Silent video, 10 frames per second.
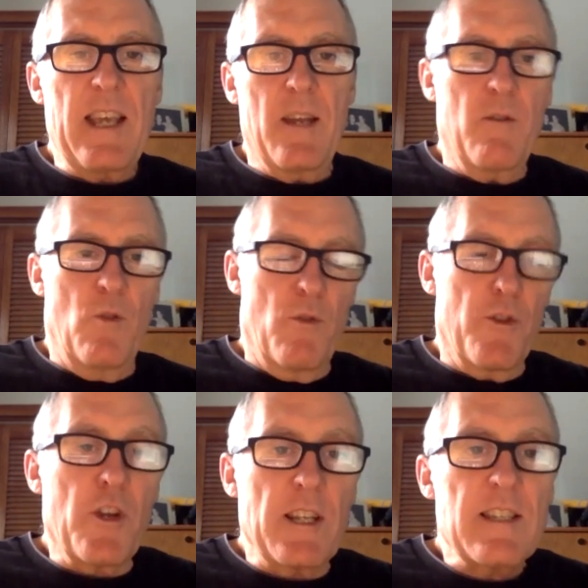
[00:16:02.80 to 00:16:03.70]
it, they're
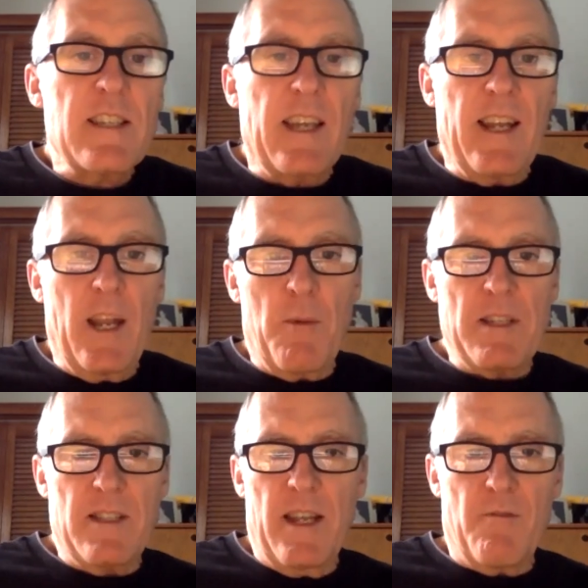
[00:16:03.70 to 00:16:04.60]
going to sing it
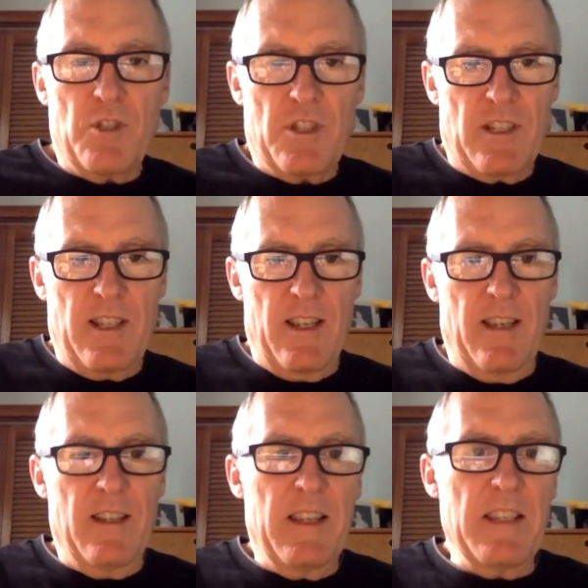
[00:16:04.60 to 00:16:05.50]
anyways. They never just say
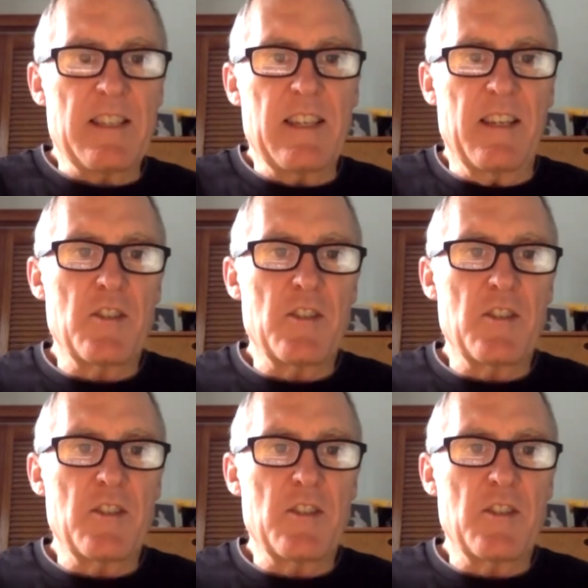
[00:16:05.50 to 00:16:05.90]
it, they sing it.